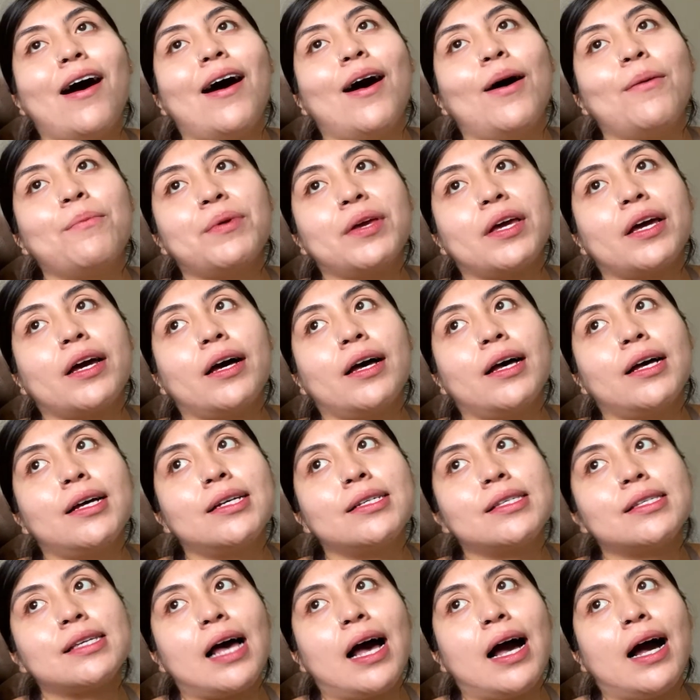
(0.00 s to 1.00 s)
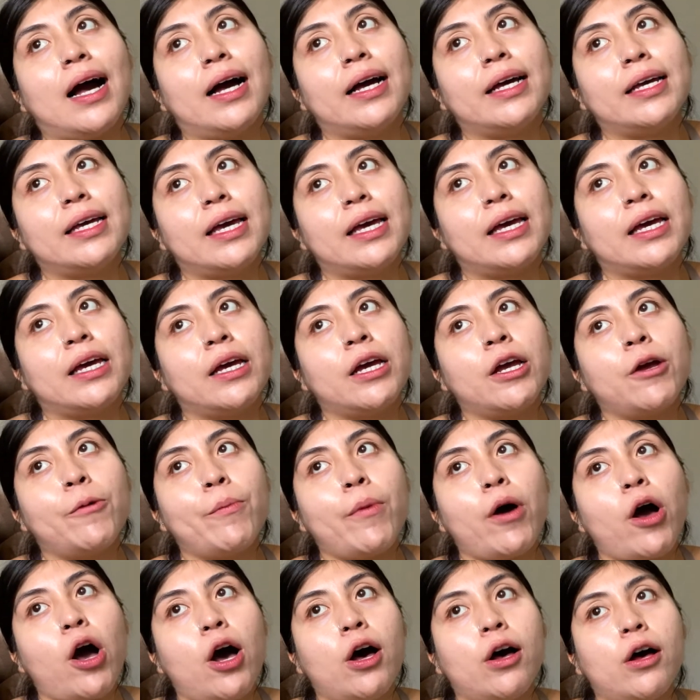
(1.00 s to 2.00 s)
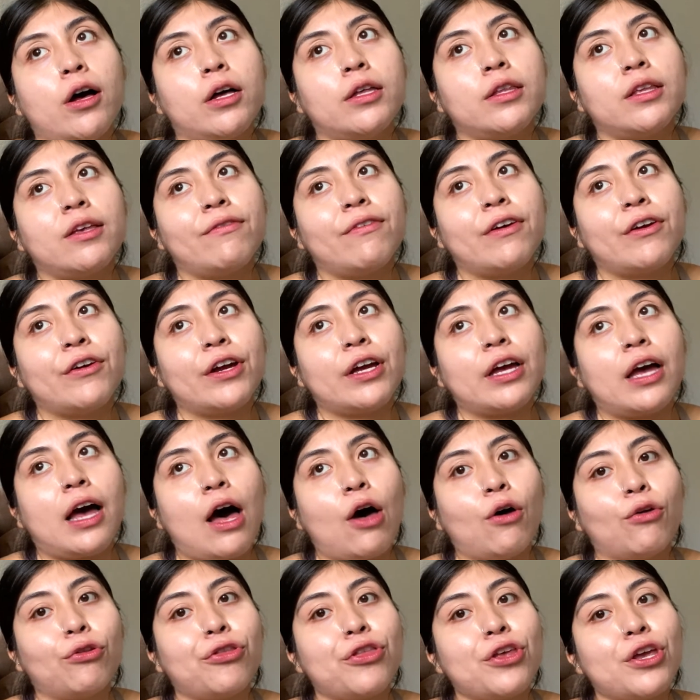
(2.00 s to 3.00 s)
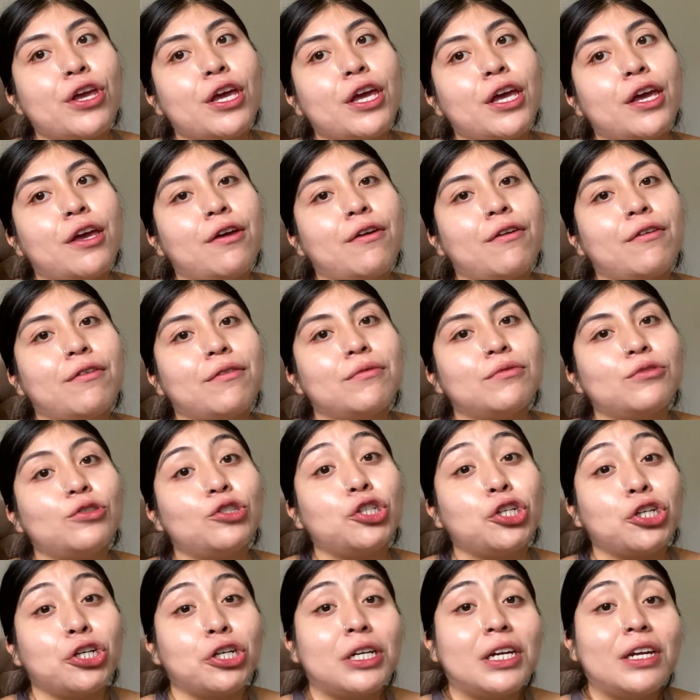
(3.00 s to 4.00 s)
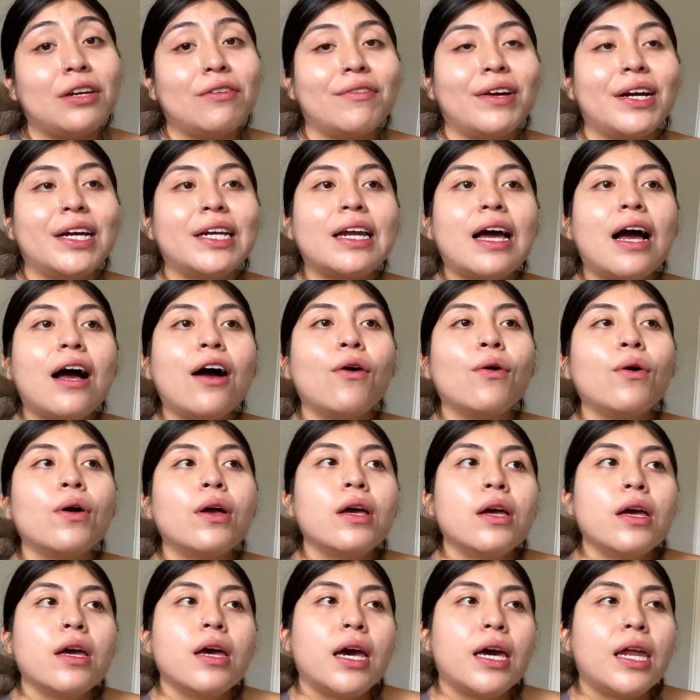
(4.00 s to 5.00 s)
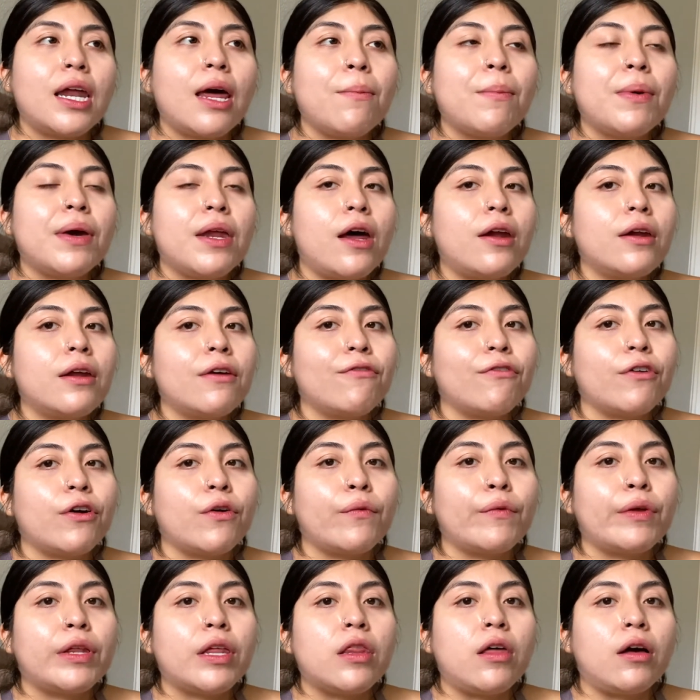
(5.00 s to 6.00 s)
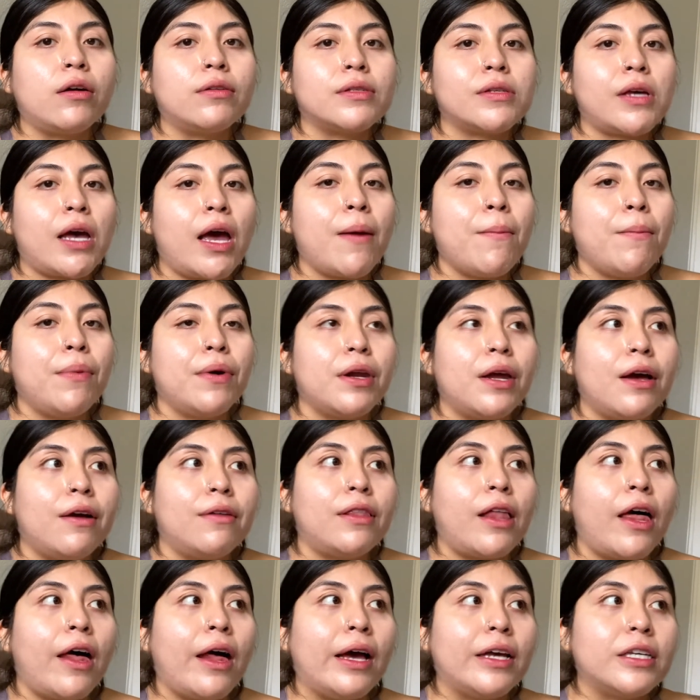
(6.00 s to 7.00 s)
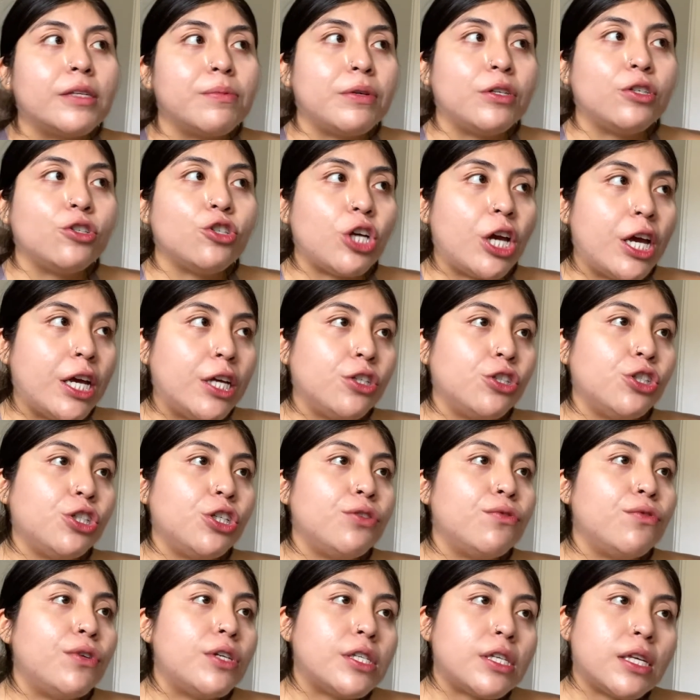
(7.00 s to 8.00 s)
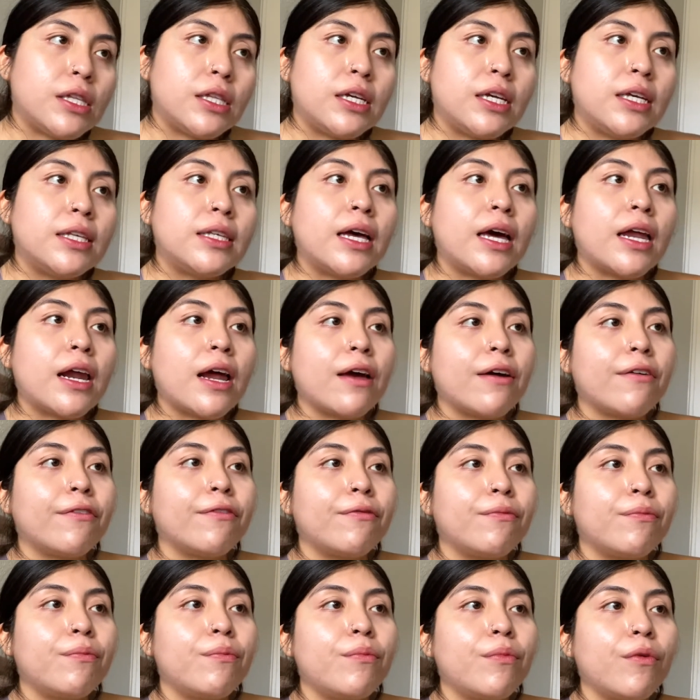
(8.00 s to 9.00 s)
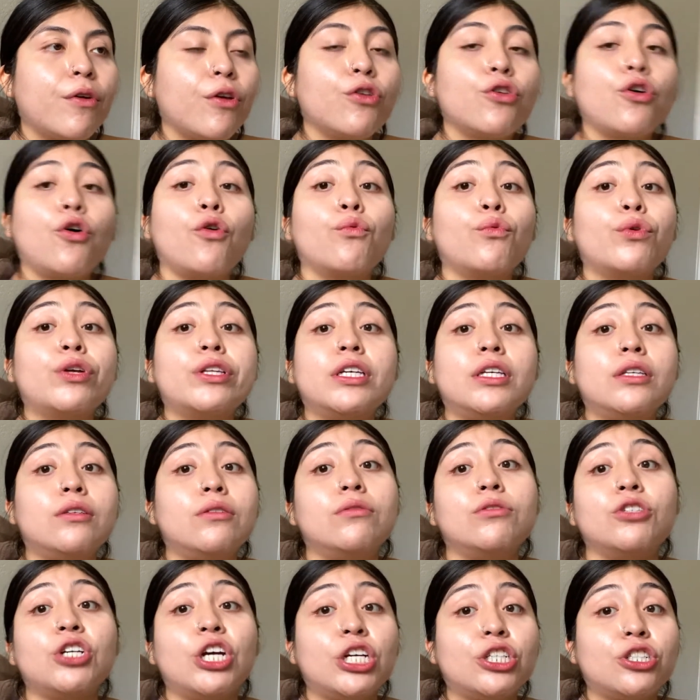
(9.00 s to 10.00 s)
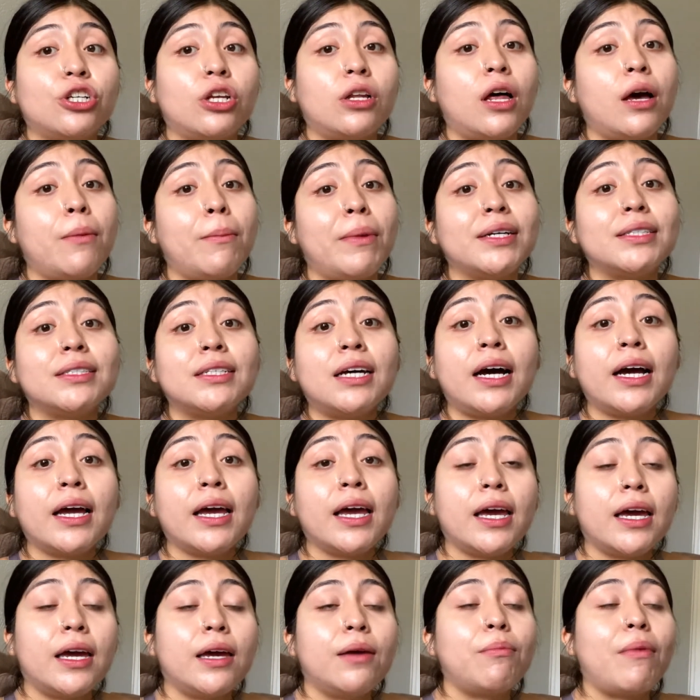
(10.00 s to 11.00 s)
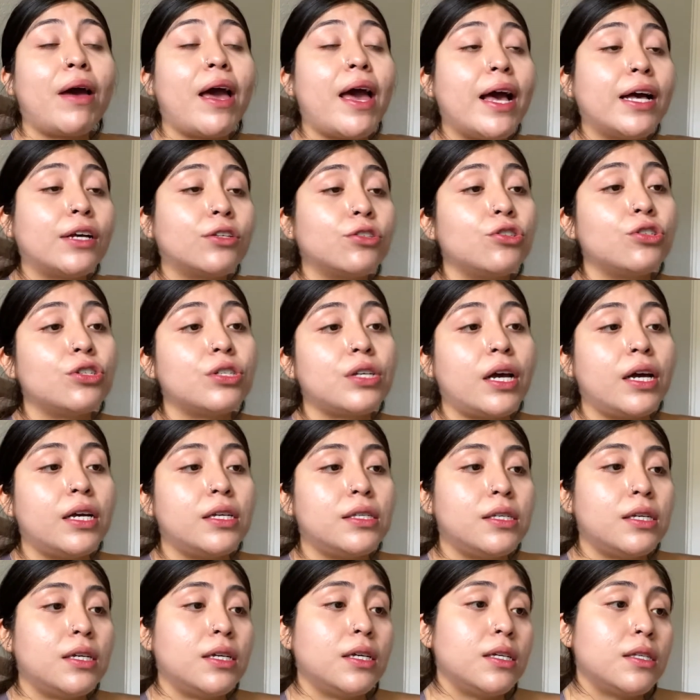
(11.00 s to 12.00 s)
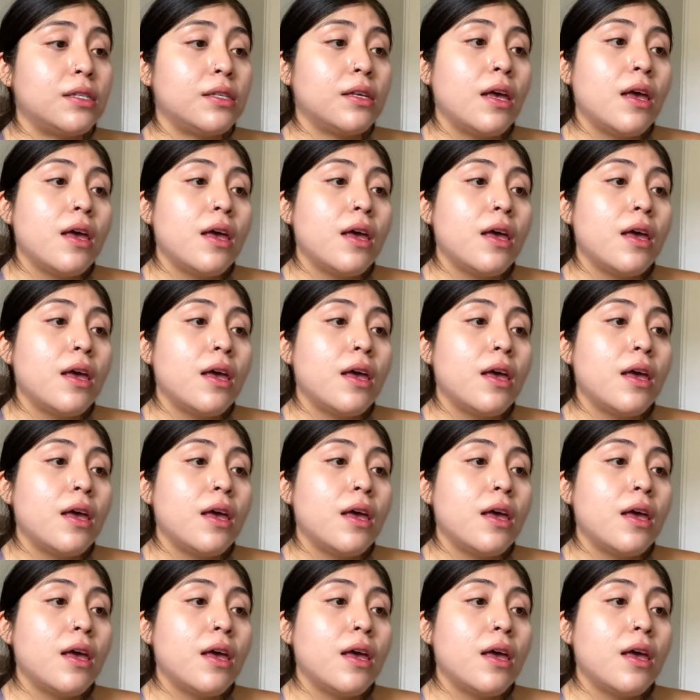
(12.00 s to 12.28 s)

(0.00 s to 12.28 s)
because I am on a very healthy journey right now, and I've been on it for a really long time, but a lot has been changing recently that I have really changed a lot of my diet and my exercises